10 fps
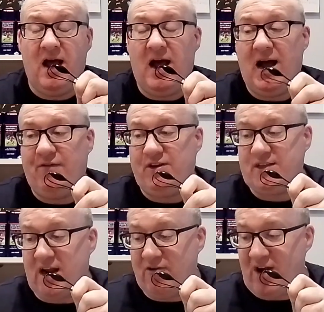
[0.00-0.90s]
And if you
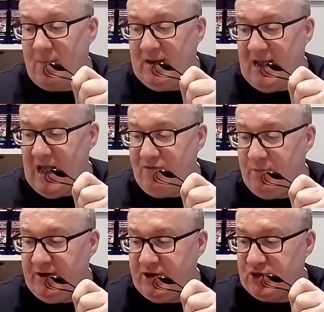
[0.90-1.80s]
start a rammy,
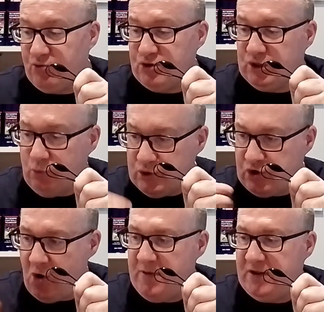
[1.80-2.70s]
everybody just goes lowest
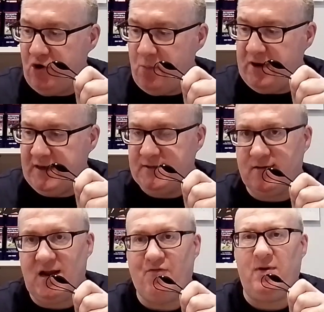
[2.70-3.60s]
common
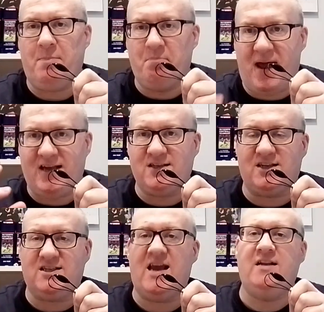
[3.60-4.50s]
denominator. Everybody picks a
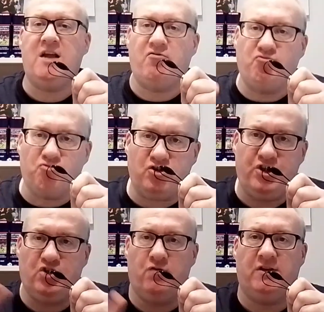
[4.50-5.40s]
side and then
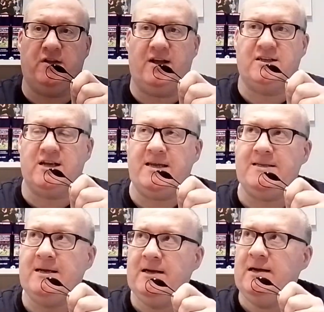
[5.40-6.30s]
rushes over to that side.